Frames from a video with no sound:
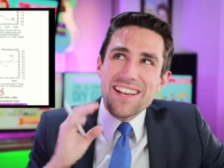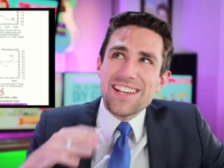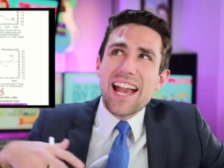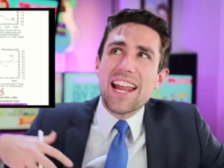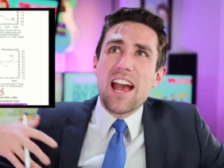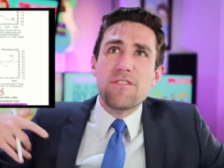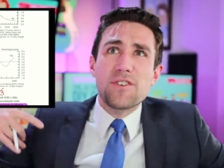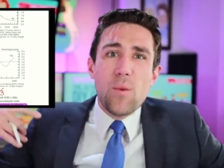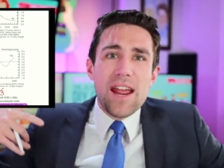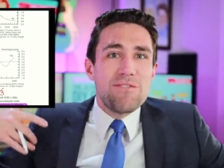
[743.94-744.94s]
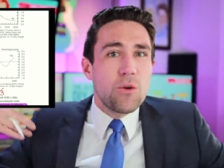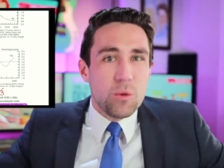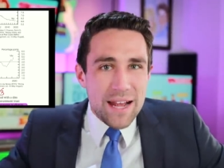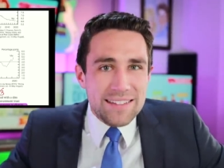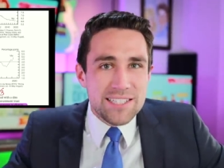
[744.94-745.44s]
You kind of have to wait for
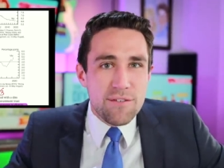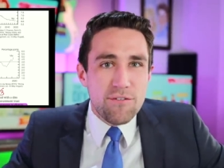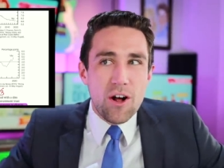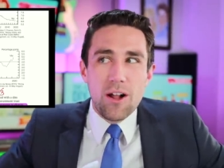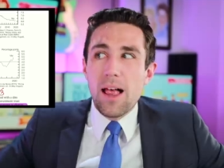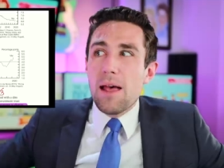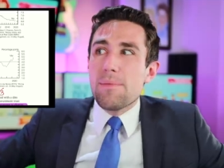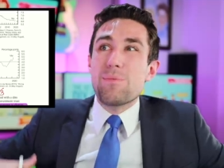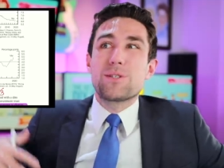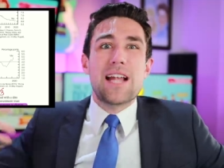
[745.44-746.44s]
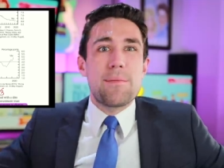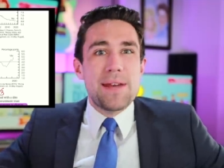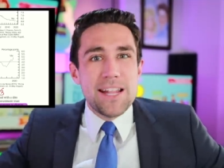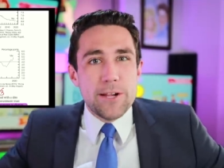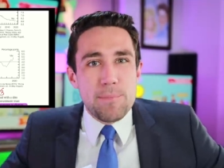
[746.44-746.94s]
rents to fall, people stop
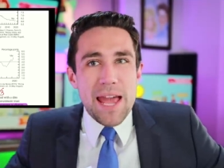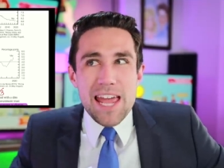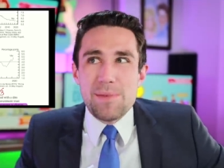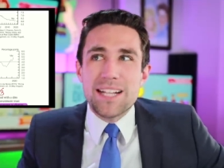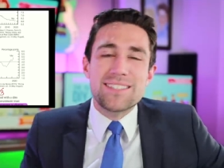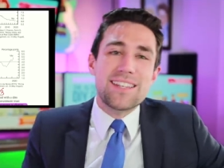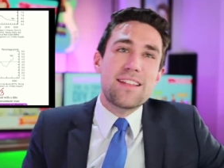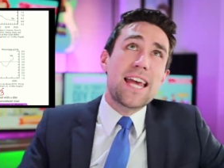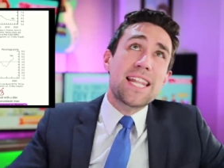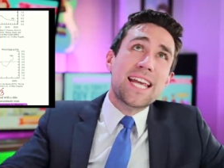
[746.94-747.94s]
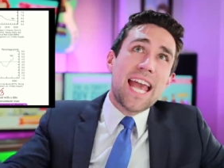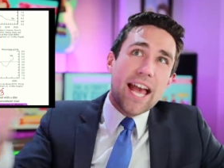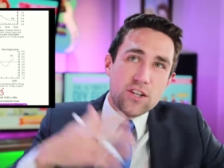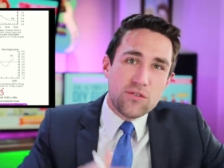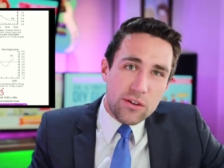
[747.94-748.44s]
making their payments, then the
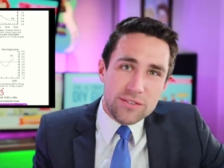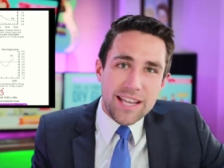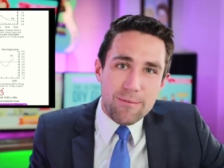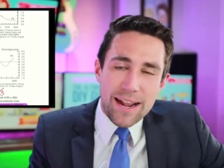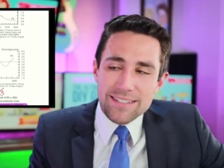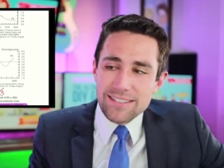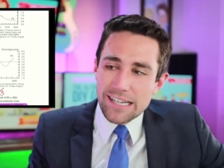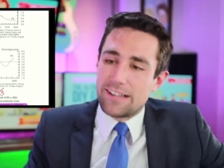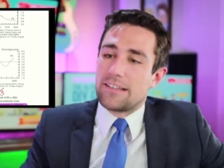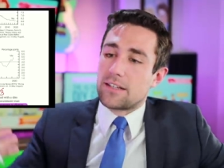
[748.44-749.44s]
cash flows get reconciled.